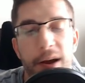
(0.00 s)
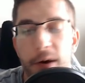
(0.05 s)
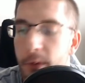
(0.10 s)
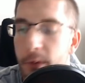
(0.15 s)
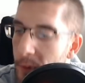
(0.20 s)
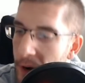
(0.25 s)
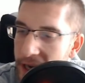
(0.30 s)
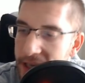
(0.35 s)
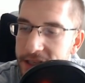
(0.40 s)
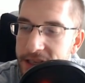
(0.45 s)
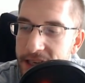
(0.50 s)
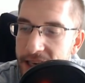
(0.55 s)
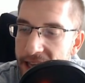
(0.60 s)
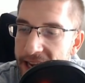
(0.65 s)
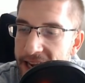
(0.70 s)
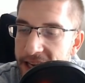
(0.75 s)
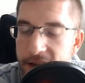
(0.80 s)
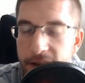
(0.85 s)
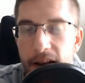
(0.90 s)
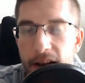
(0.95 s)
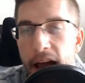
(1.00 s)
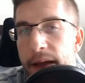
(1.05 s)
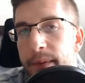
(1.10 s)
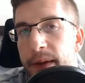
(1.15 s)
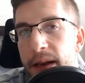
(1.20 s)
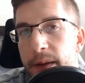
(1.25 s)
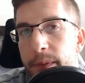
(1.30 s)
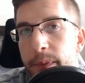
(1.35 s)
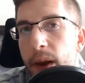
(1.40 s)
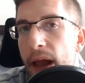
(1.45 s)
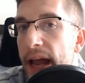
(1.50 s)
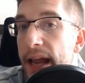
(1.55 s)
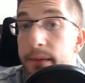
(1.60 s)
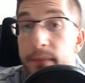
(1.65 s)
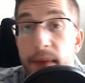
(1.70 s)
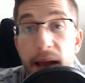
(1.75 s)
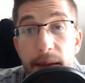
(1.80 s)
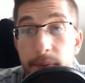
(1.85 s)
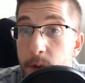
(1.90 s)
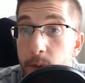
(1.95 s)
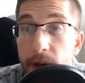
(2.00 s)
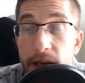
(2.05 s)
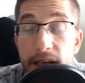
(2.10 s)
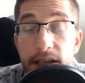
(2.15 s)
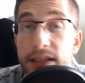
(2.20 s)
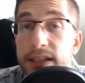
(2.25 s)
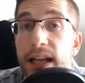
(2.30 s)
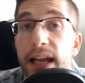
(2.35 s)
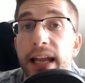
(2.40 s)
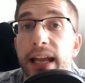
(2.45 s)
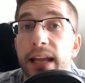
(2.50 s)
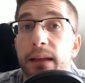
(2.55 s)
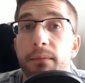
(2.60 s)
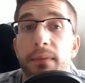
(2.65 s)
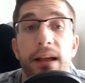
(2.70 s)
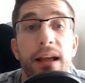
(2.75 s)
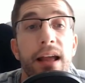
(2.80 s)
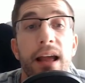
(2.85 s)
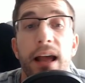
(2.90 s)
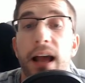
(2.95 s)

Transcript: Which league you like me to play, maybe which team,